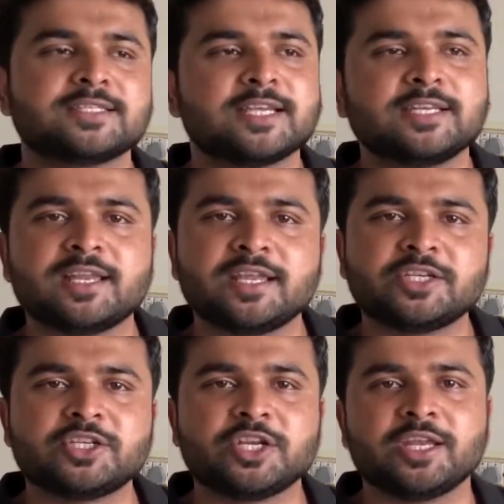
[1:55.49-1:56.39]
Central
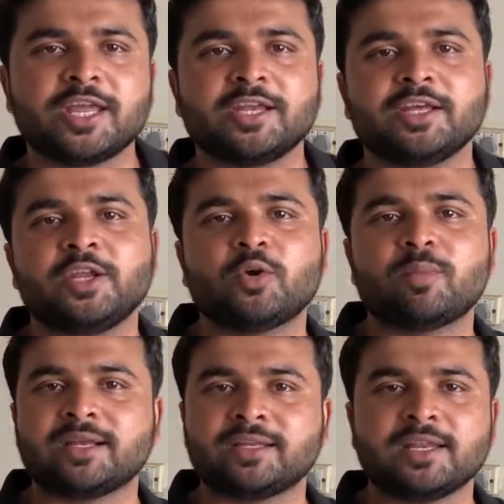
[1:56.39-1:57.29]
Asian and
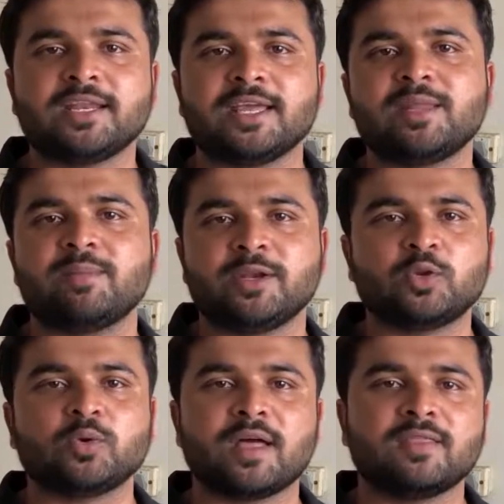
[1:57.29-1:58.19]
Greco-Bacterian
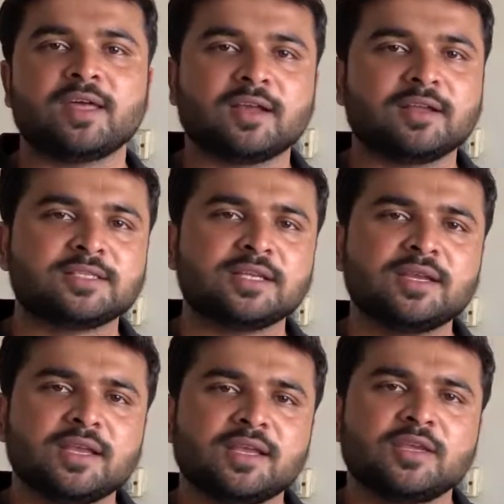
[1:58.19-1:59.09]
element to Gandhara
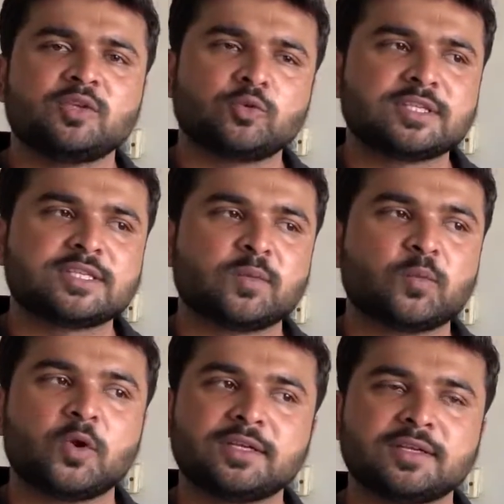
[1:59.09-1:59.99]
culture. It was
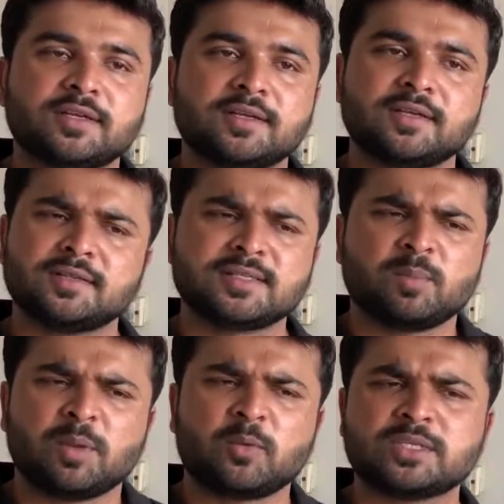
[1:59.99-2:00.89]
somewhat
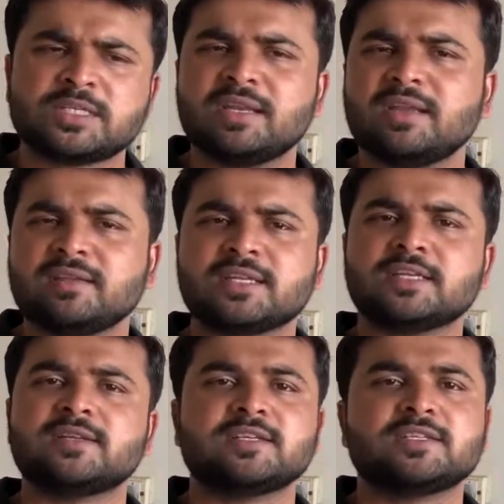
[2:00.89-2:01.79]
simple question.
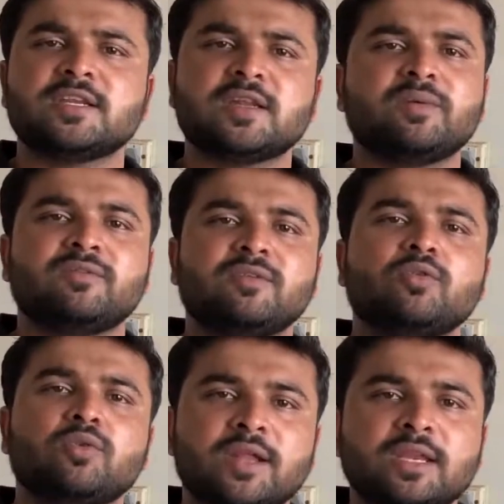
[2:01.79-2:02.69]
Central Asian elements, we know